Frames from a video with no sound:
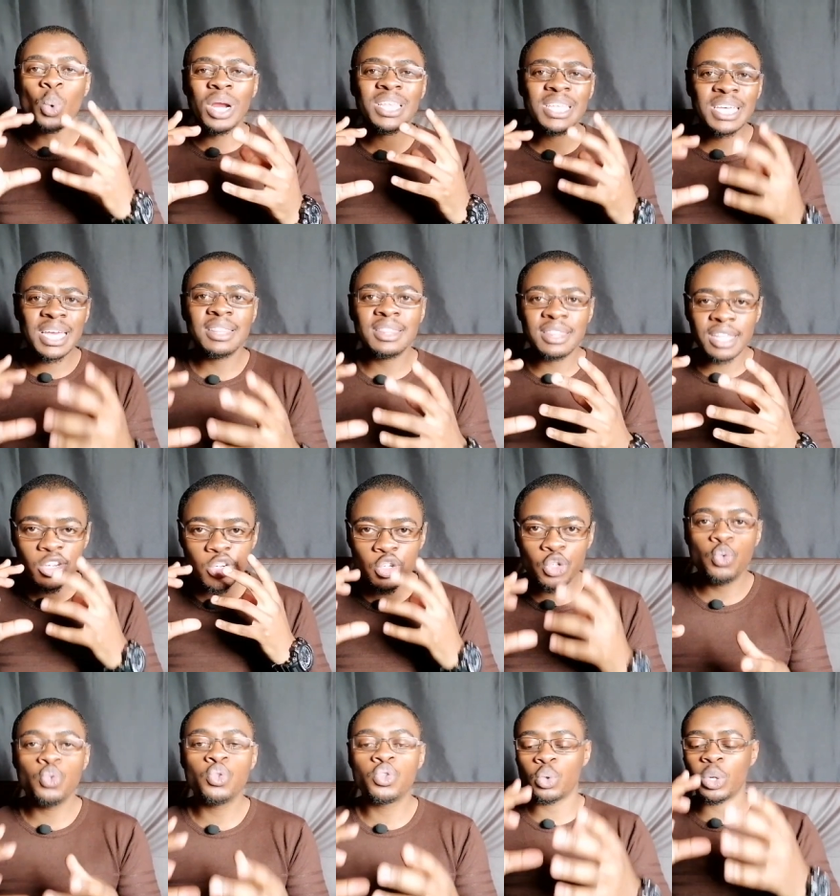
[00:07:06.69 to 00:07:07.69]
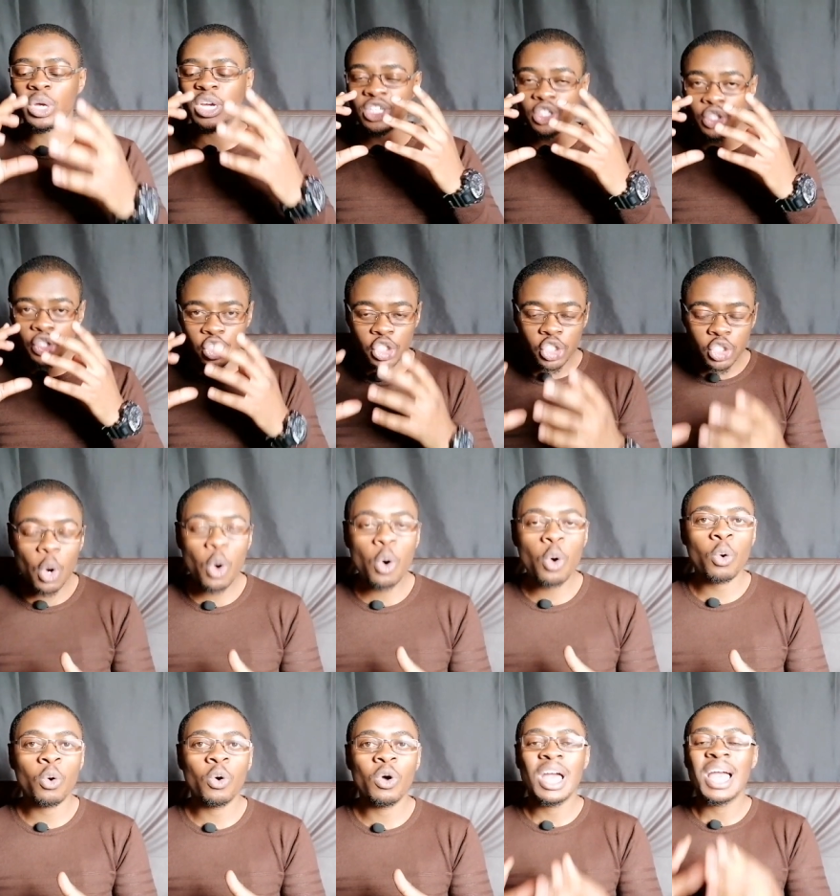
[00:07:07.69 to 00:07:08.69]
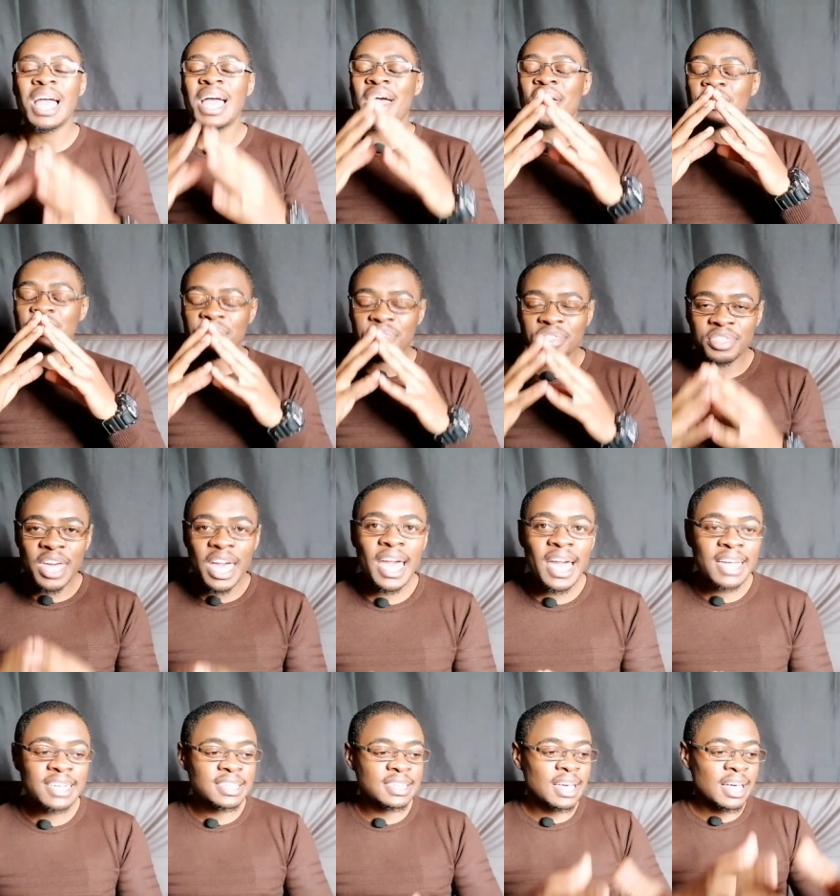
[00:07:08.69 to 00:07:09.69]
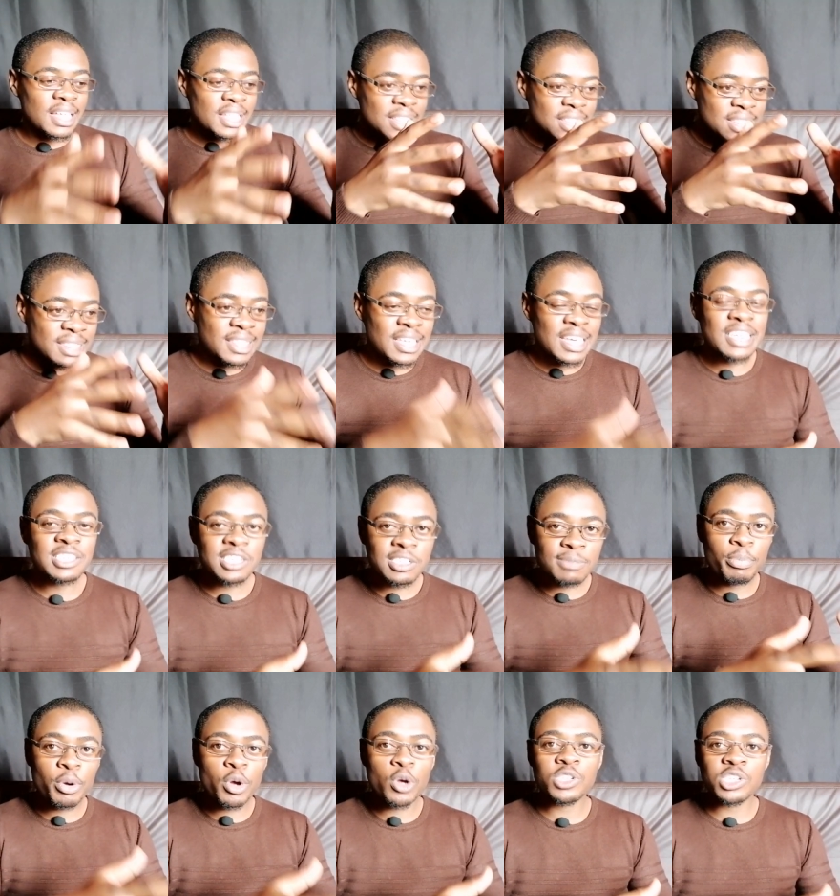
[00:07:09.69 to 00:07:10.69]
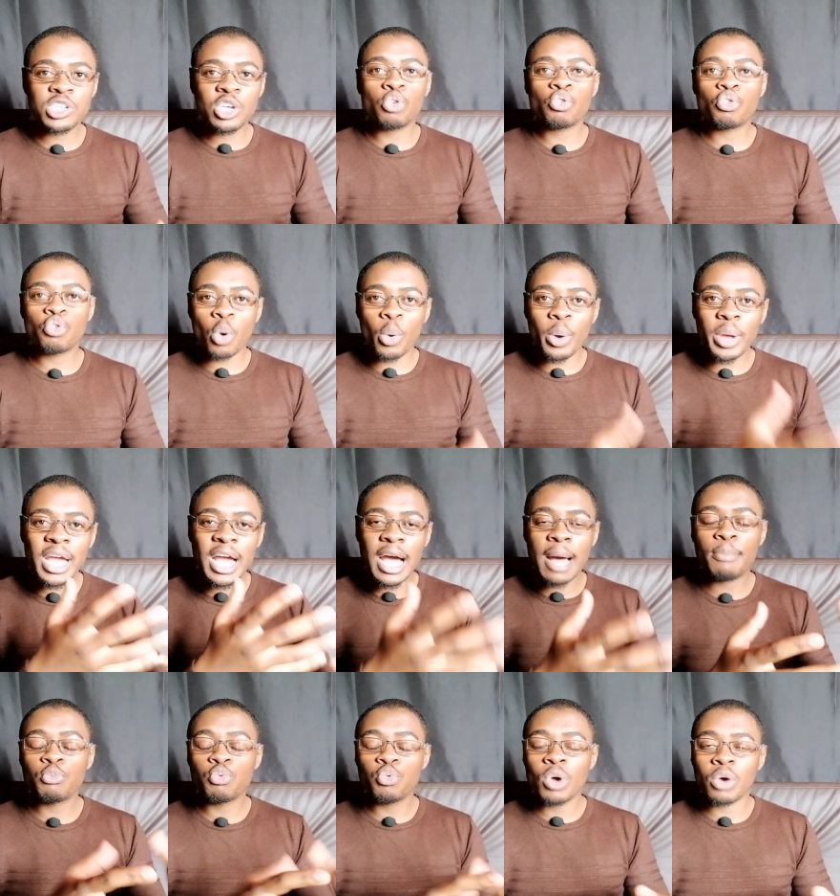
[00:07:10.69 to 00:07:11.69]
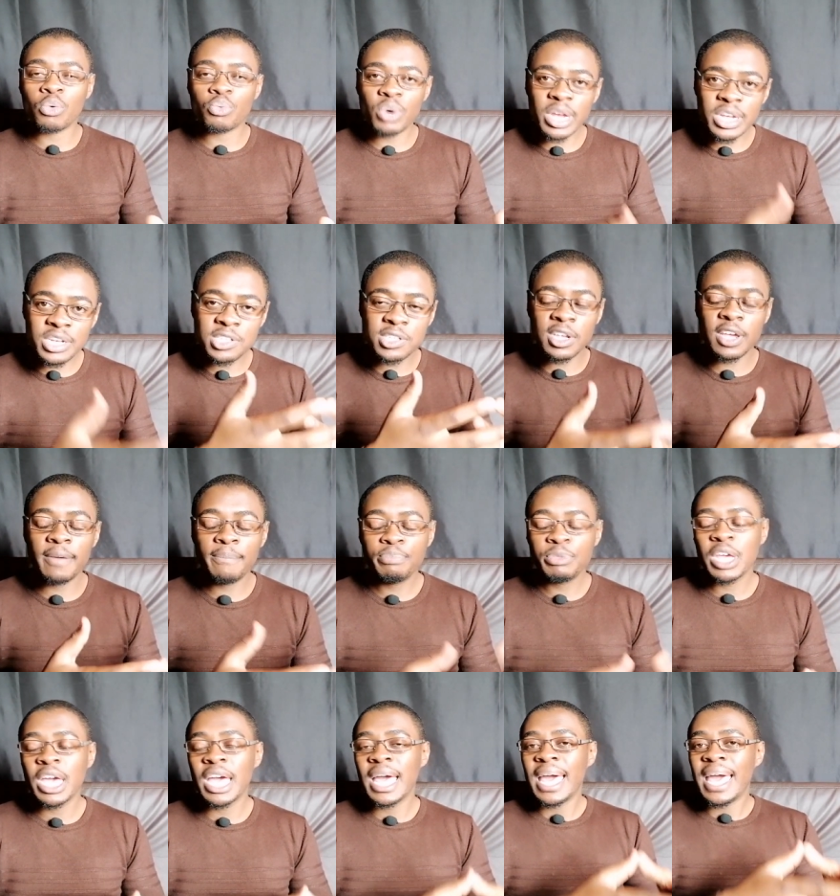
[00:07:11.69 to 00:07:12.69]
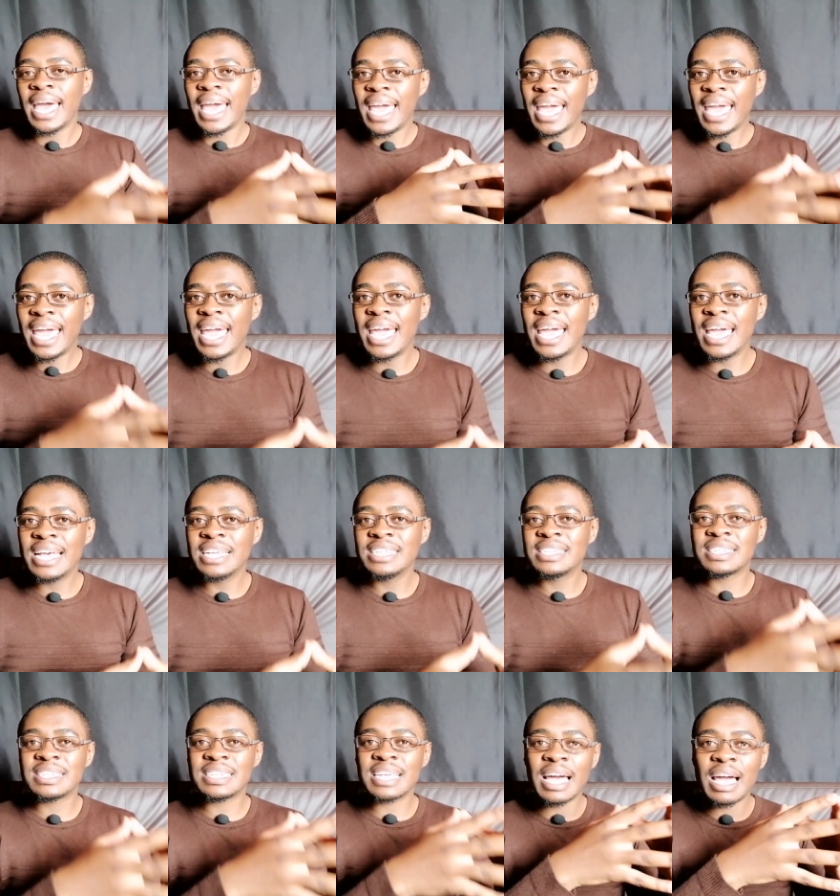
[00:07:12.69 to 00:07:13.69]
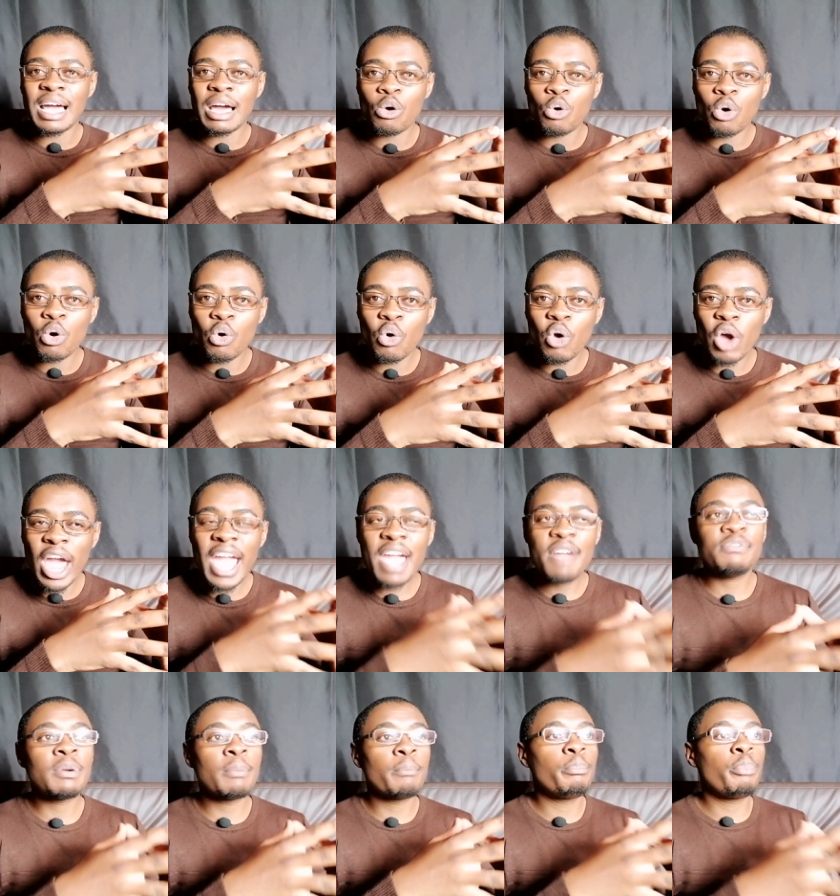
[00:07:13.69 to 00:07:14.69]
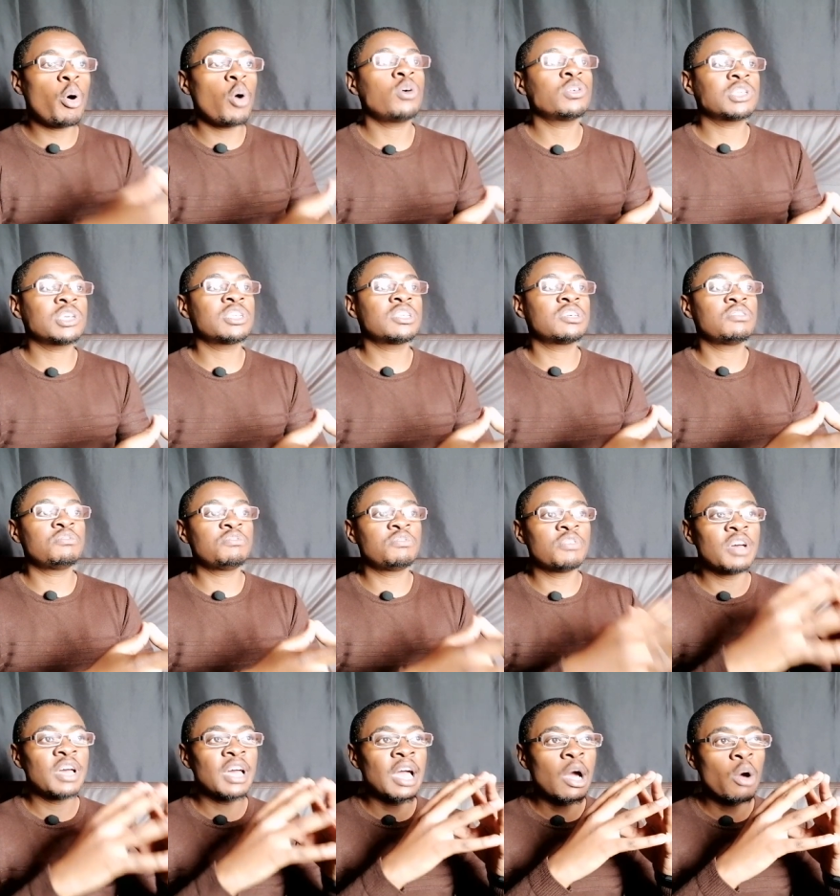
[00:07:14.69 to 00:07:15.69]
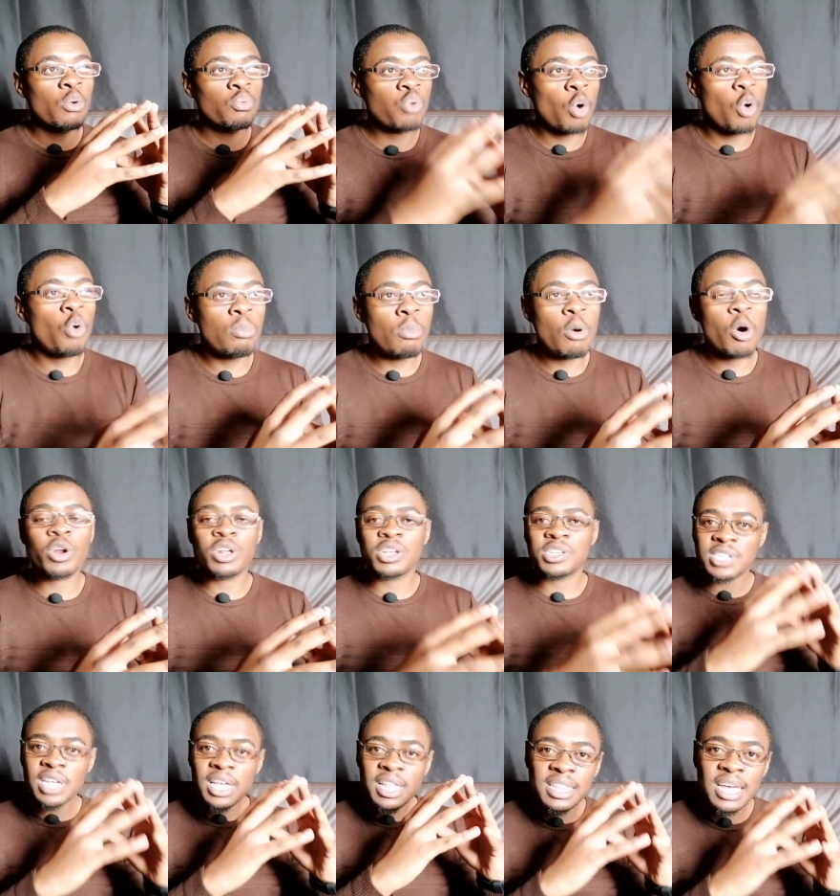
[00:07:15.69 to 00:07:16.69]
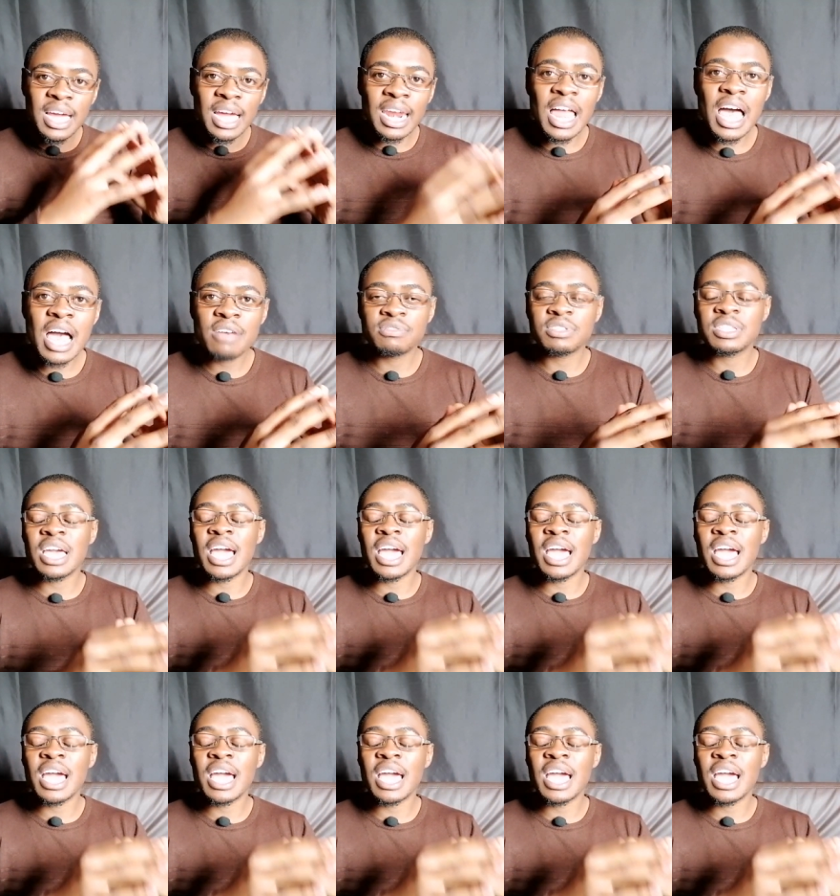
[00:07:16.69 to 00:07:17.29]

What can they do to ensure that this person growing up you are raising is having positive role models in their lives?